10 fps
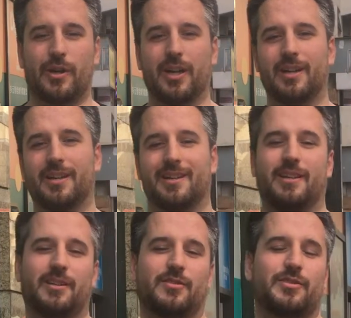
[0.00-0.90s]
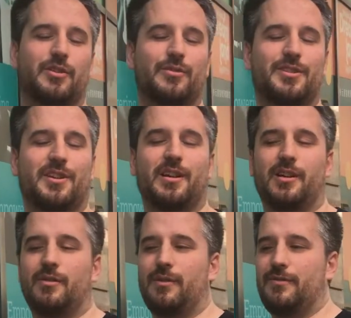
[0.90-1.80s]
Okay, so
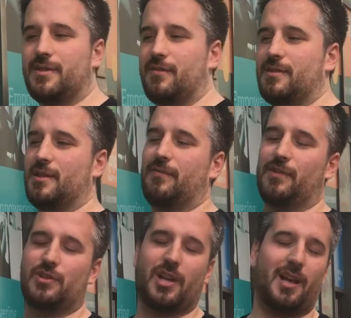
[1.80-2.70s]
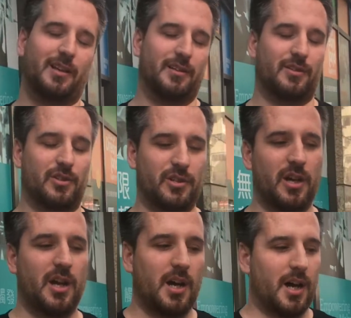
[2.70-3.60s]
today we've set ourselves a challenge.
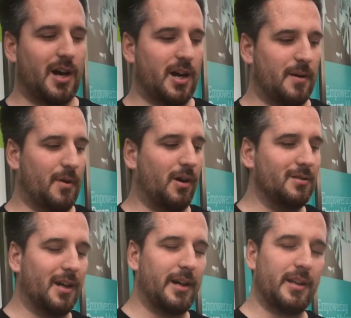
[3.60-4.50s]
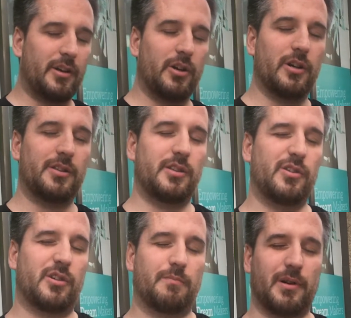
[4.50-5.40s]
Online I heard that
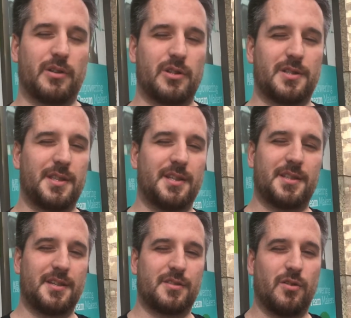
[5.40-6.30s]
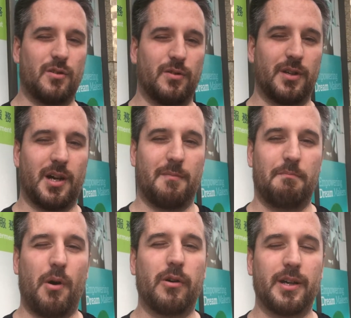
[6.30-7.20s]
you could purchase these things called
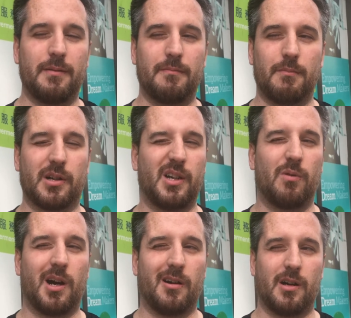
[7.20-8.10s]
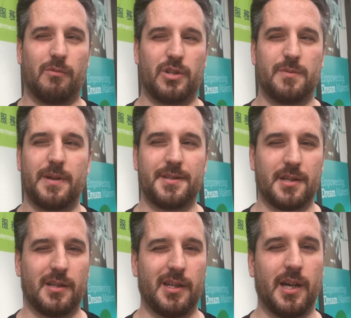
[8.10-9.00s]
Pocket Makiwara, which is
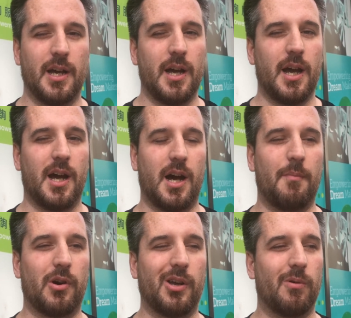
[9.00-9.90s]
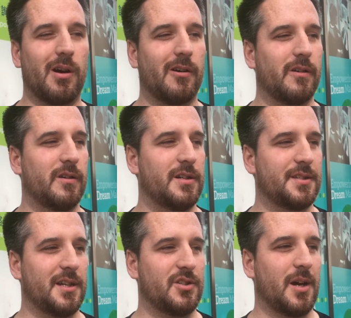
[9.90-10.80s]
basically, Makiwara is
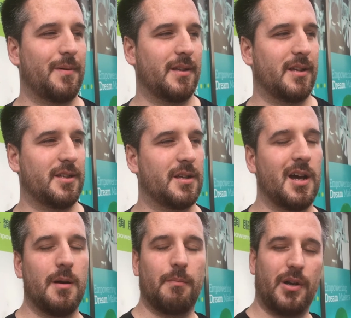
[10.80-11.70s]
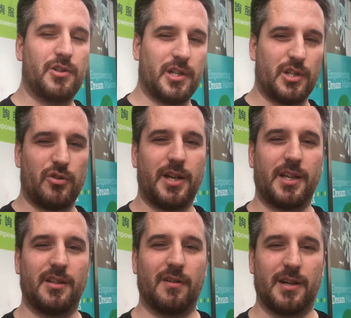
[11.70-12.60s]
a Japanese punching and
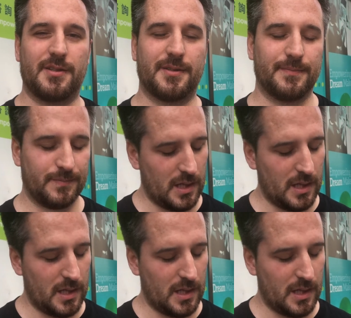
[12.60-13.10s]
training device.